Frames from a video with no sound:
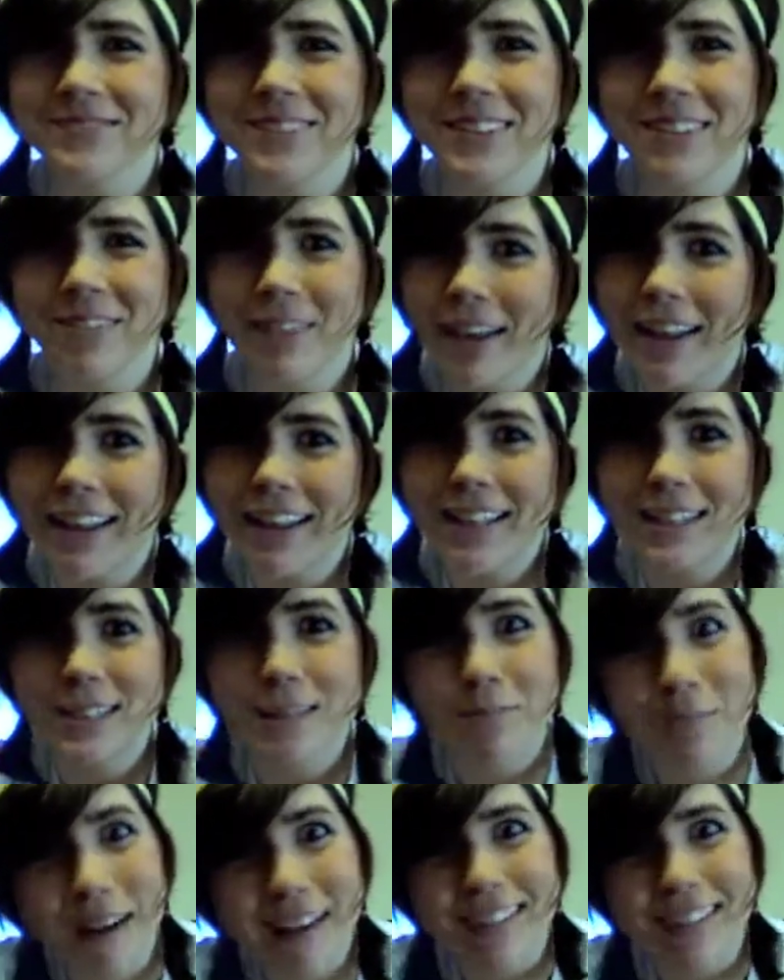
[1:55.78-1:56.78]
way to
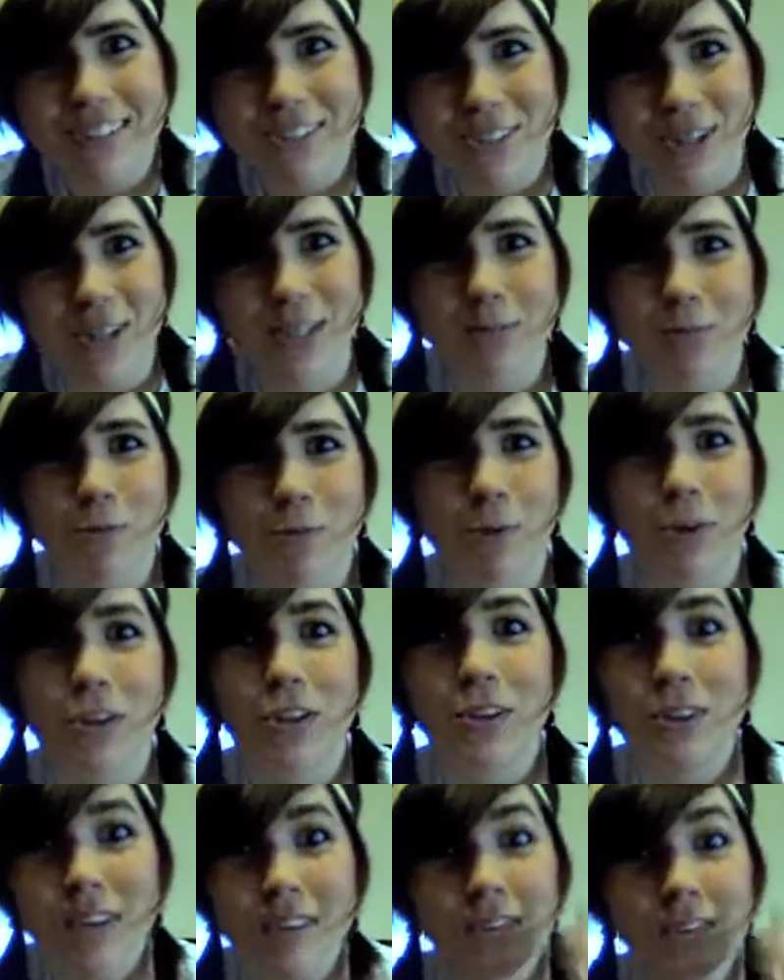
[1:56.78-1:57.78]
inspect the trucks before
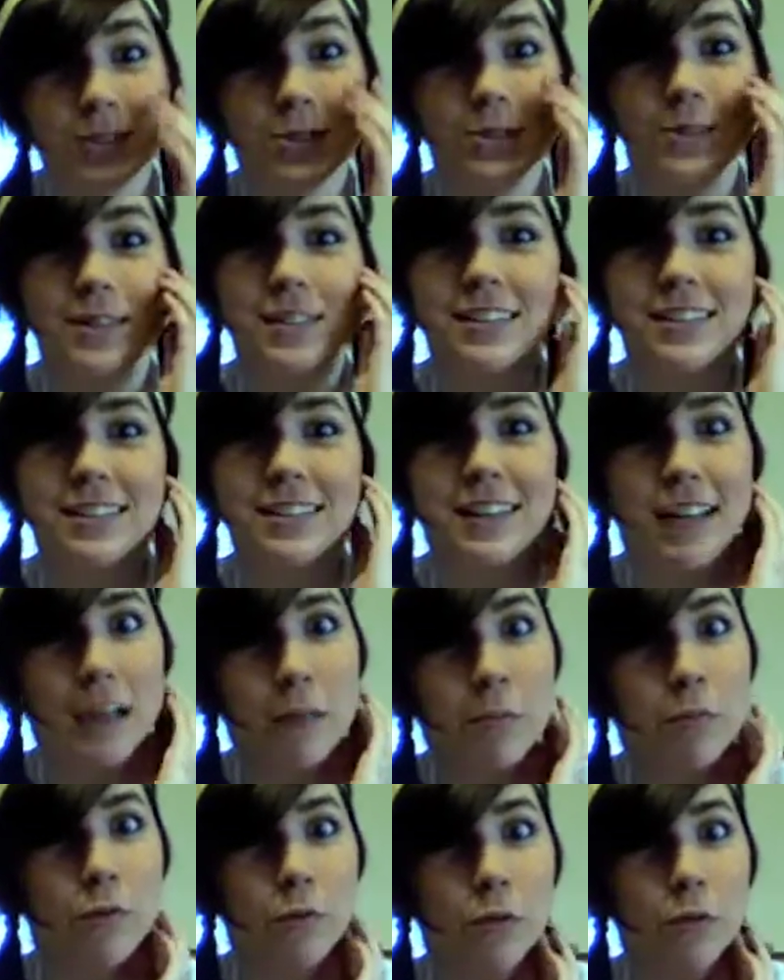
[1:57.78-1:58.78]
you give it to us the
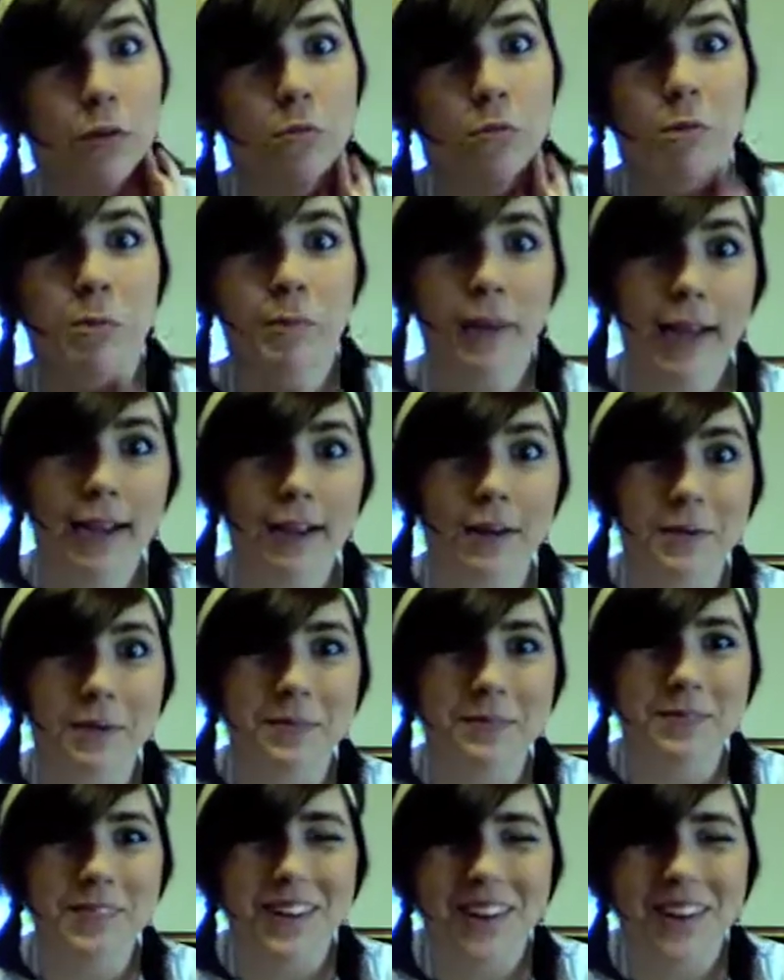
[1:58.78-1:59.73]
night before when we pack them.